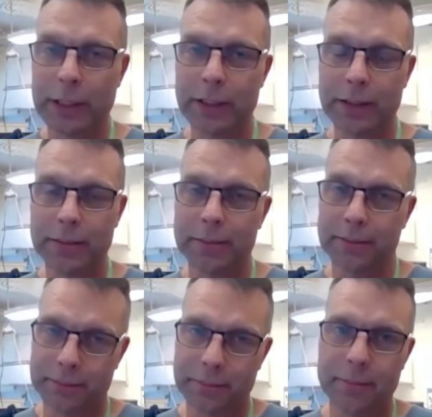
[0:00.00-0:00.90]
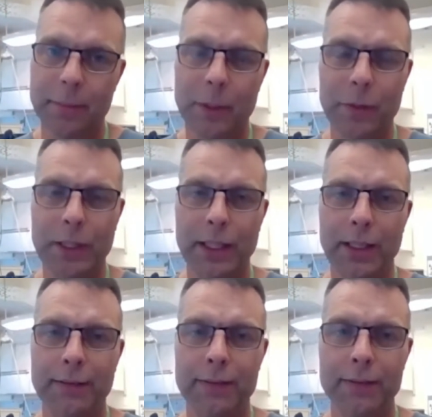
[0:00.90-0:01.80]
But you can
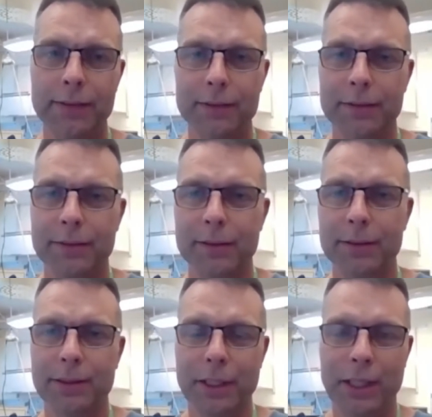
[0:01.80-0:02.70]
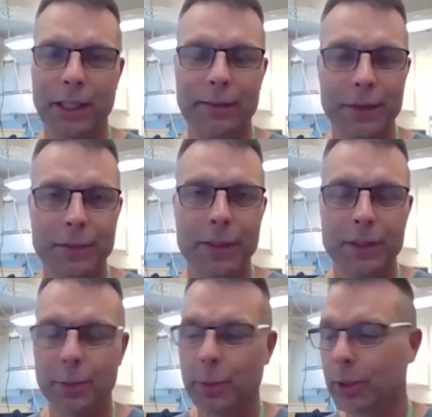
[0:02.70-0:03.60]
have
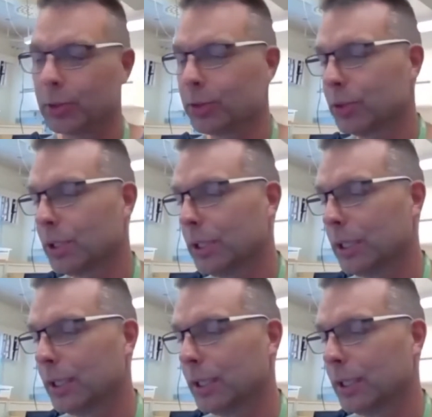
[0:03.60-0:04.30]
different approach.